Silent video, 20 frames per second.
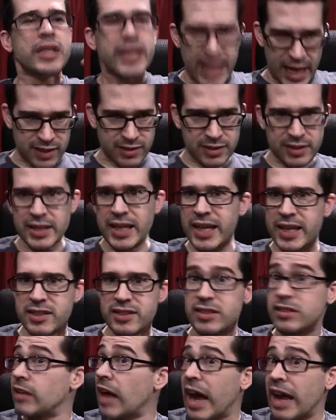Yes,
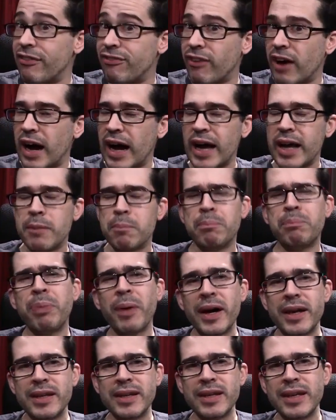it's sci fi,
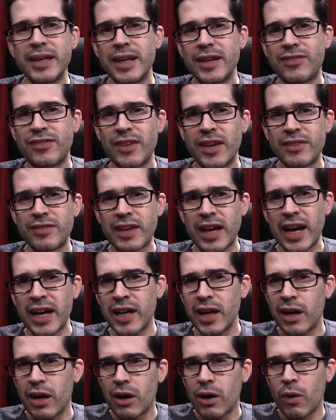but it's, it's
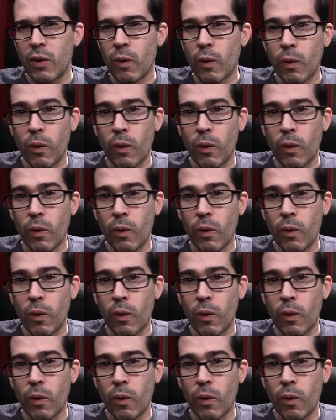kind of